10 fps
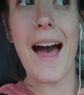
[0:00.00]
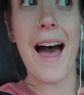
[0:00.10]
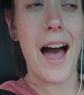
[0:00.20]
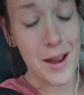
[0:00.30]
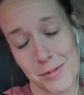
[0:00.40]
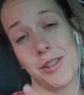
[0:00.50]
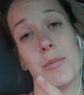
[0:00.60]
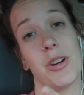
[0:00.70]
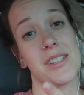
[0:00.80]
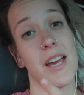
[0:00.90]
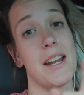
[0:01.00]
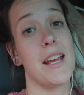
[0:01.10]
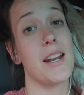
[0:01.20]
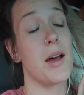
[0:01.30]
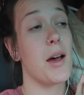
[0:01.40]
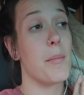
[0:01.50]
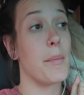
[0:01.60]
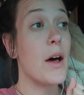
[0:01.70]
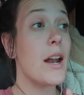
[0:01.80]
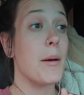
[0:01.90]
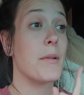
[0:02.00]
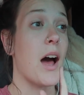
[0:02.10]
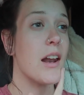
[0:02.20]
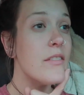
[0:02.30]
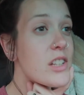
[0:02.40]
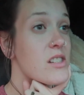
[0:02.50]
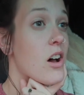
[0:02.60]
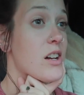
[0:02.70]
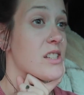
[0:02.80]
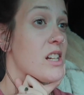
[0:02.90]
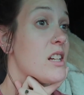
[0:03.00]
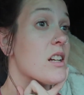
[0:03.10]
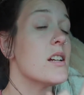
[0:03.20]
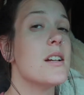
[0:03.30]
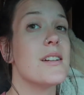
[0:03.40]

I'm super excited, but I'm kind of exhausted.